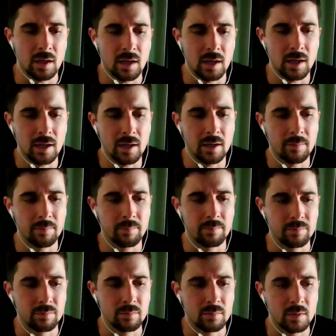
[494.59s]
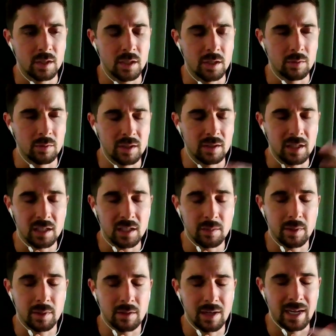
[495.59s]
And thinking
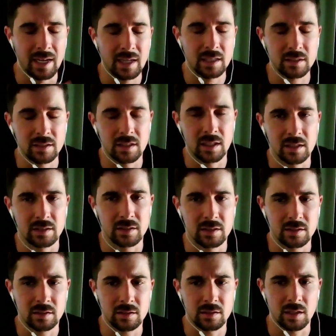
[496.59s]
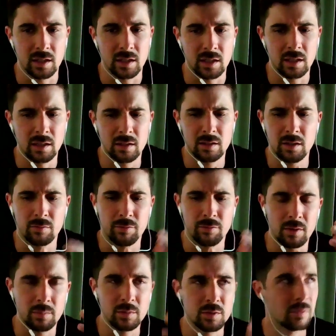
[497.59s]
about access,
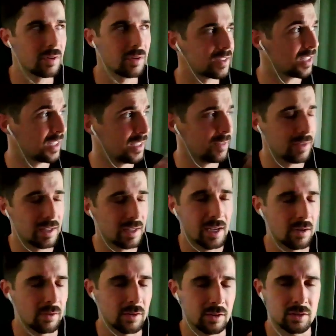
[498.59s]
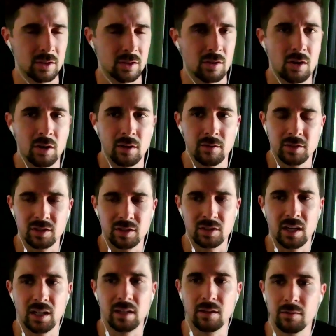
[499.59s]
farmers markets, and even now there's a lot of
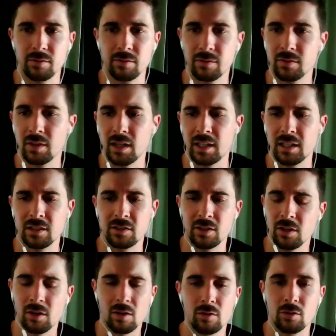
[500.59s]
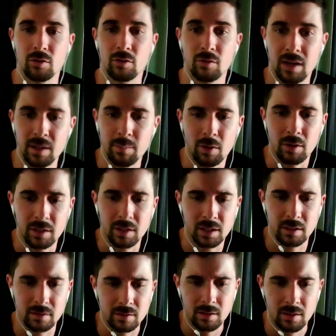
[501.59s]
just kind of, I guess you could call it gray
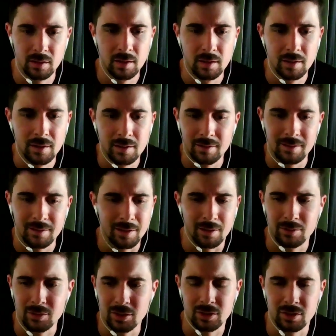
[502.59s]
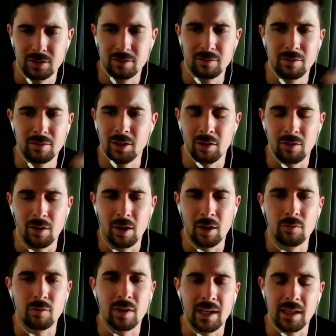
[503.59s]
market, just,
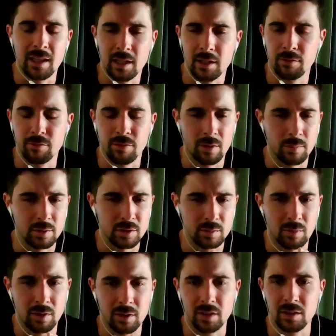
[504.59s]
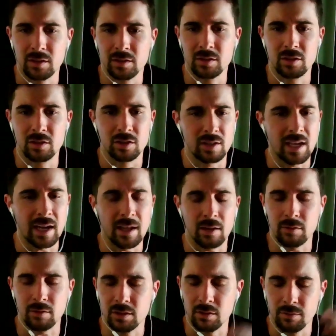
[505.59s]
unregulated farmers markets, just
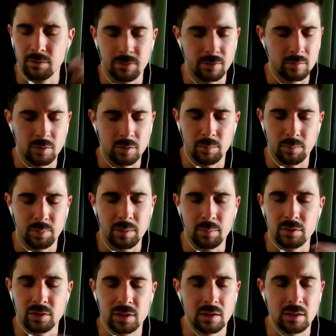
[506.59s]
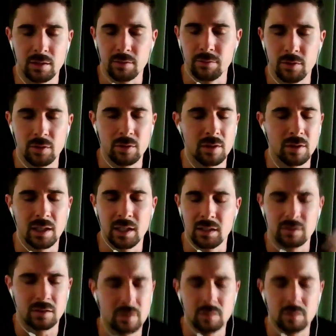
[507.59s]
gatherings of, people selling food, and
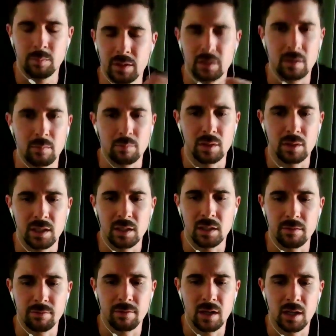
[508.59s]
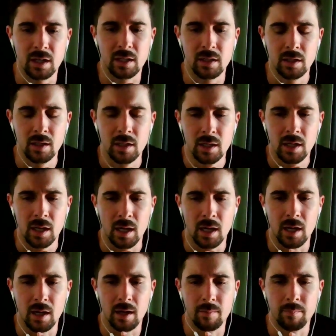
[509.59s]
that's been completely fine.
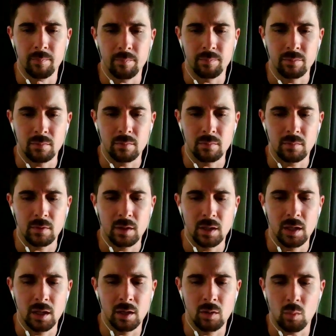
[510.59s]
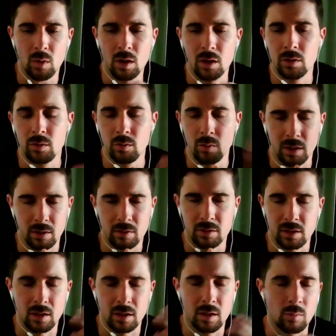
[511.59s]
Um, in Oahu, where there
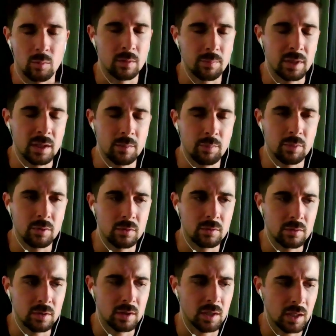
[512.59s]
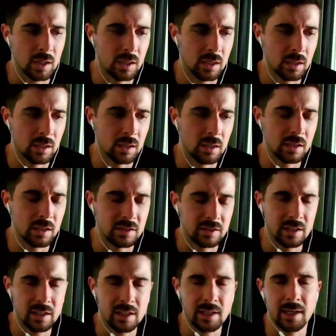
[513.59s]
was a lot more people, the
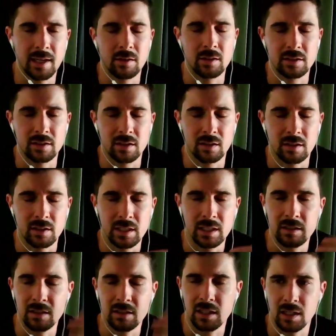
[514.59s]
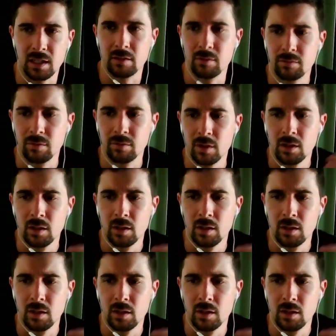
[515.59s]
city and county saw a need to kind of